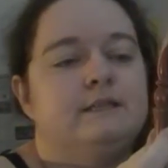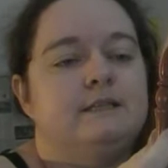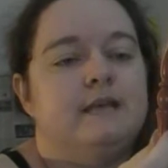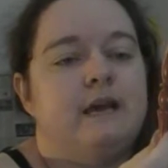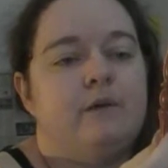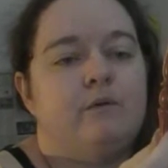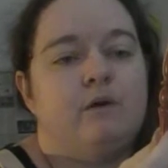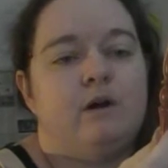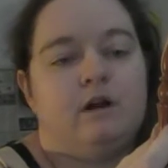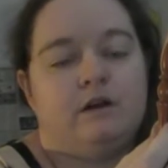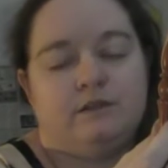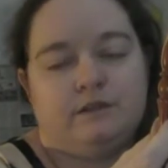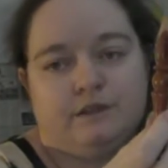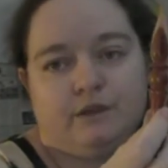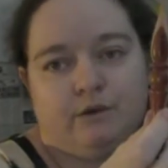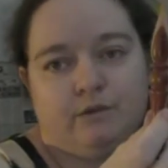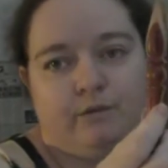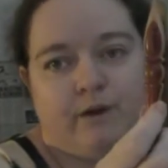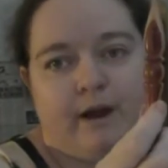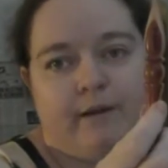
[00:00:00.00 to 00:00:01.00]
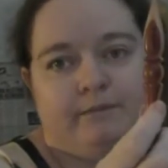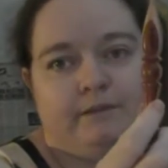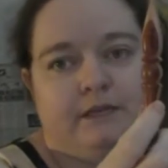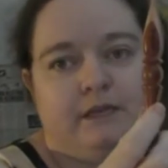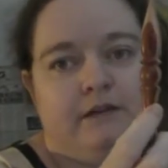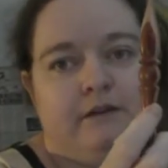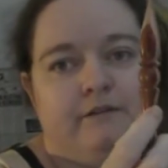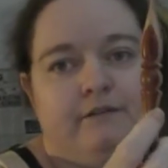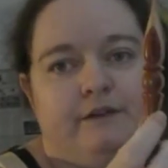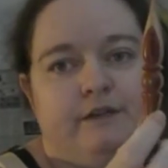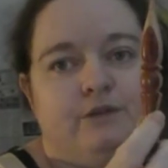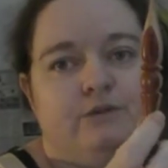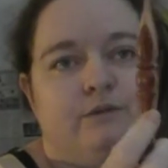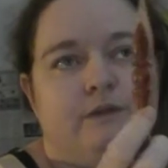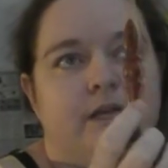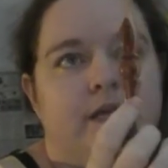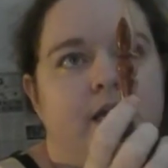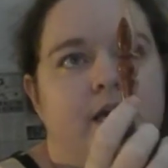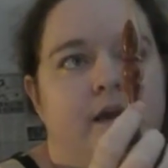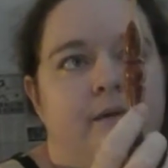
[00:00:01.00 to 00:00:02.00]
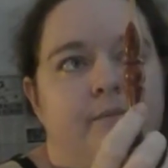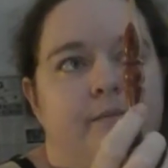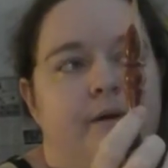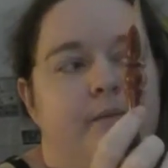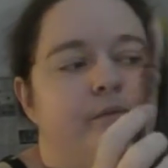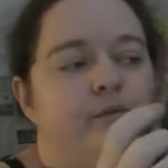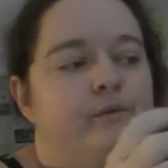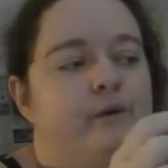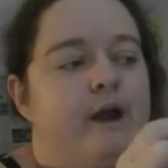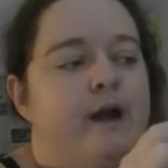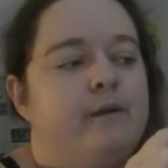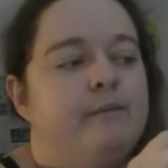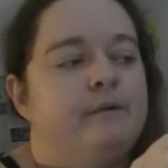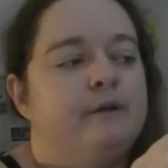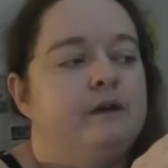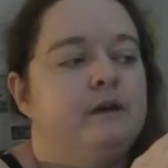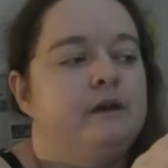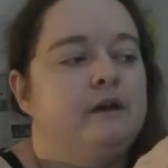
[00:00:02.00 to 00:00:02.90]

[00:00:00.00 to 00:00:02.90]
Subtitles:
they were also wrapped individually in bubble wrap